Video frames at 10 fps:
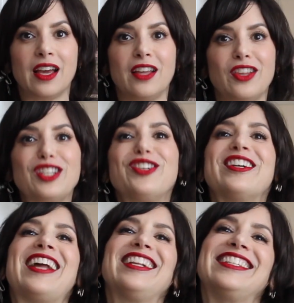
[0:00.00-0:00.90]
Unless you're
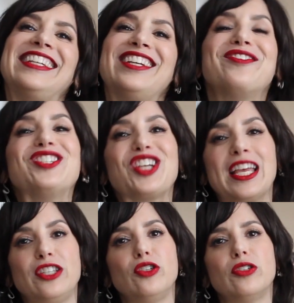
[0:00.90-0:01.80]
a Nazi, in which
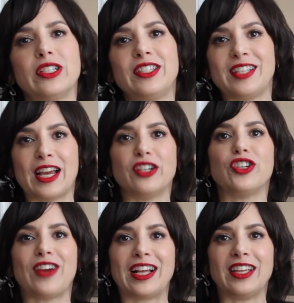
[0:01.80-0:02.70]
case you should stare
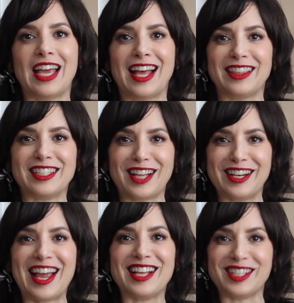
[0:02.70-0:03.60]
directly at the sun
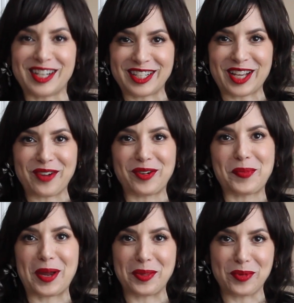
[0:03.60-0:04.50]
as it is
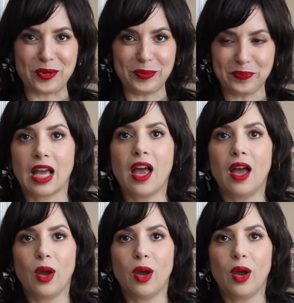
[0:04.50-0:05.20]
covered by the moon.